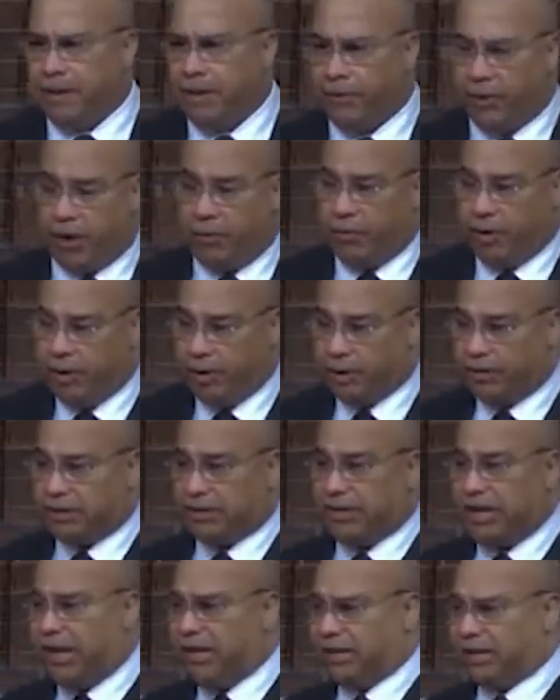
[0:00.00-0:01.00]
There is
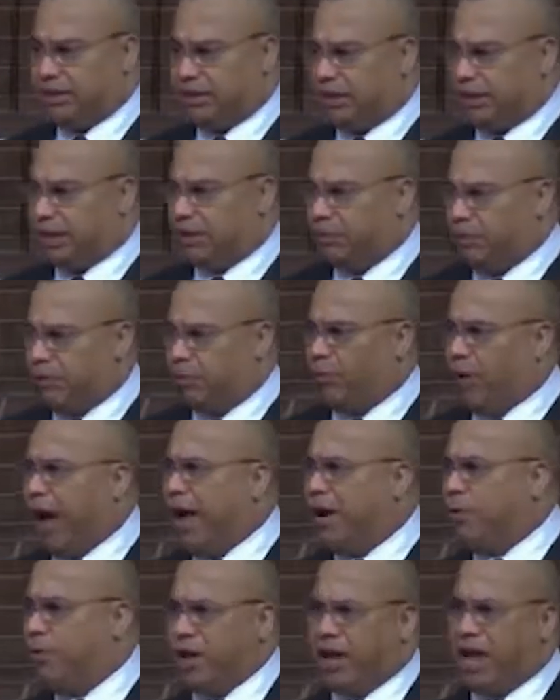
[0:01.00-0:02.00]
tent cities, but
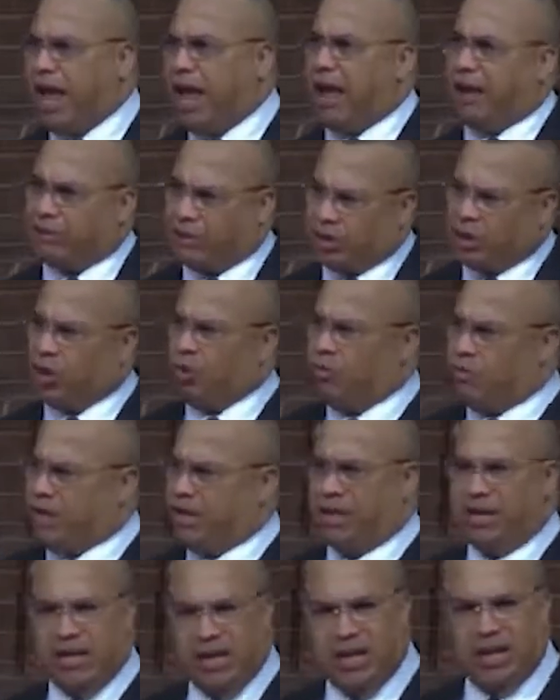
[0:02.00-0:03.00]
why do we have so
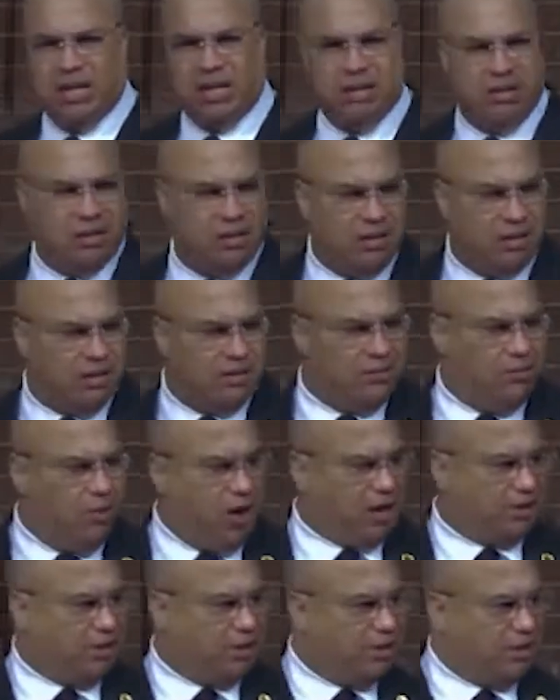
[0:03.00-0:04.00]
many in
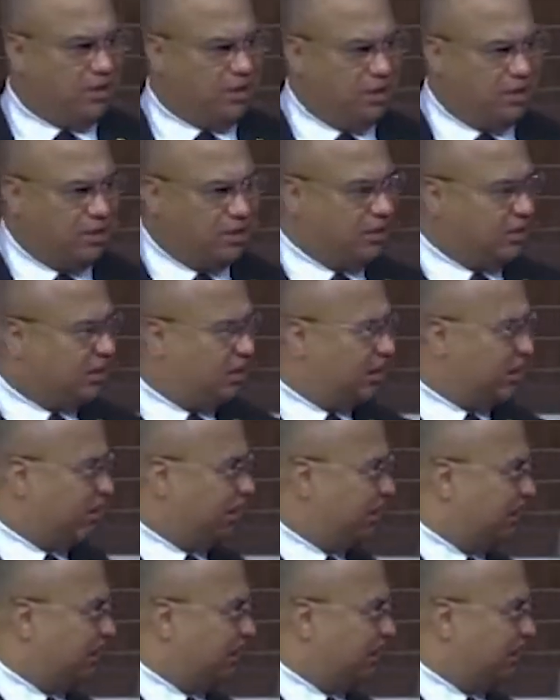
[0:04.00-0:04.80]
Washington, D.C.?